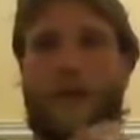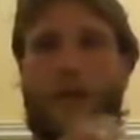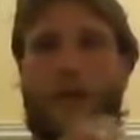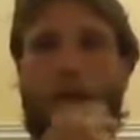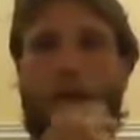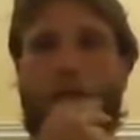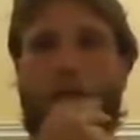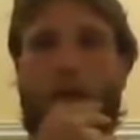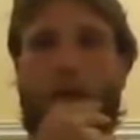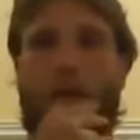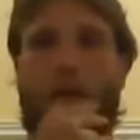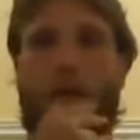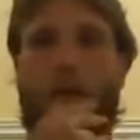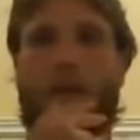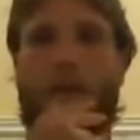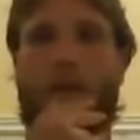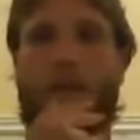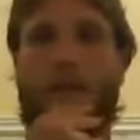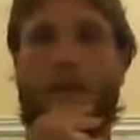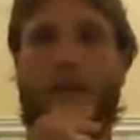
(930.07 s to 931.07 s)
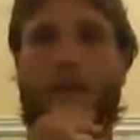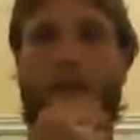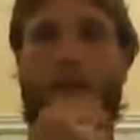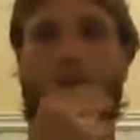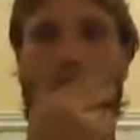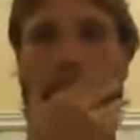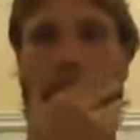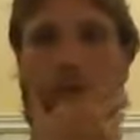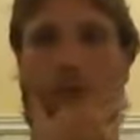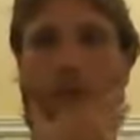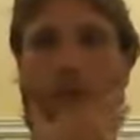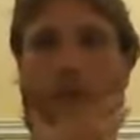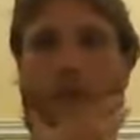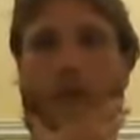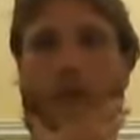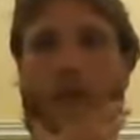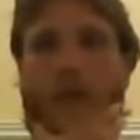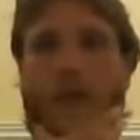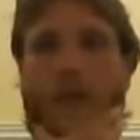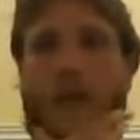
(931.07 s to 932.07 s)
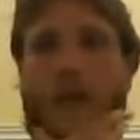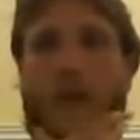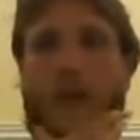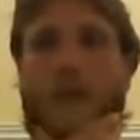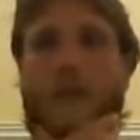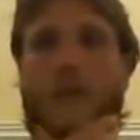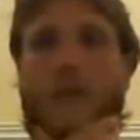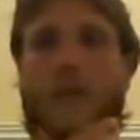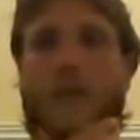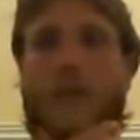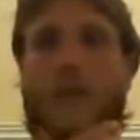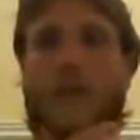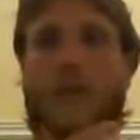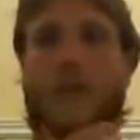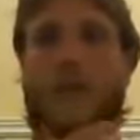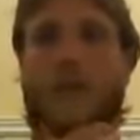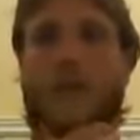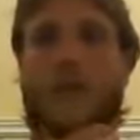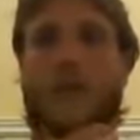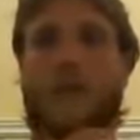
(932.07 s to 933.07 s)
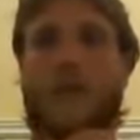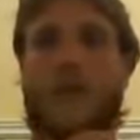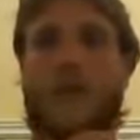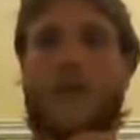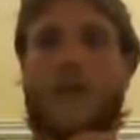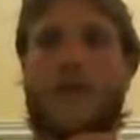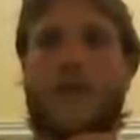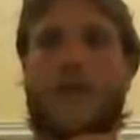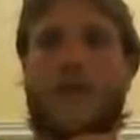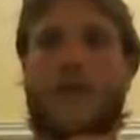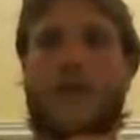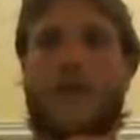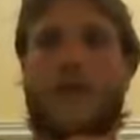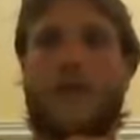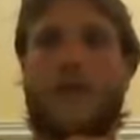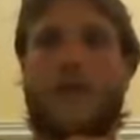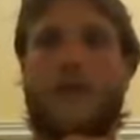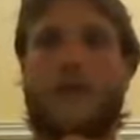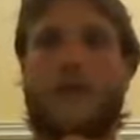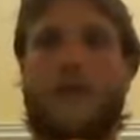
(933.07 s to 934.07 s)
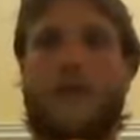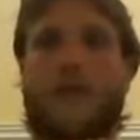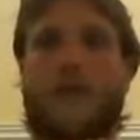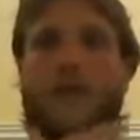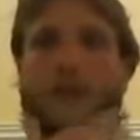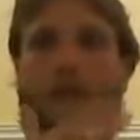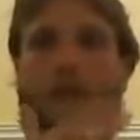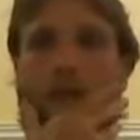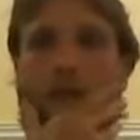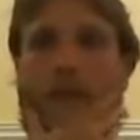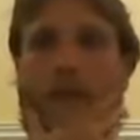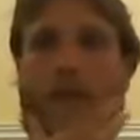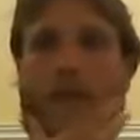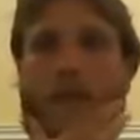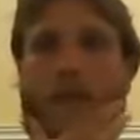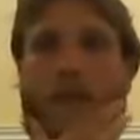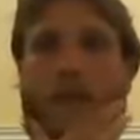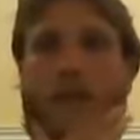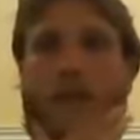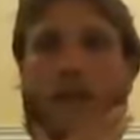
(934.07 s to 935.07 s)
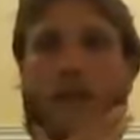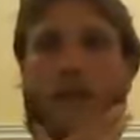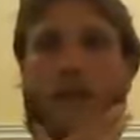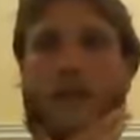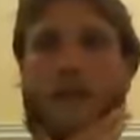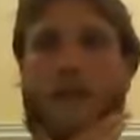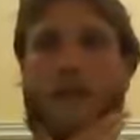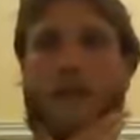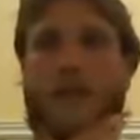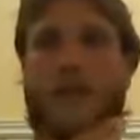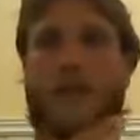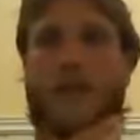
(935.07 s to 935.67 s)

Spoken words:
um, Akbal, Tony Falkenstein, myself.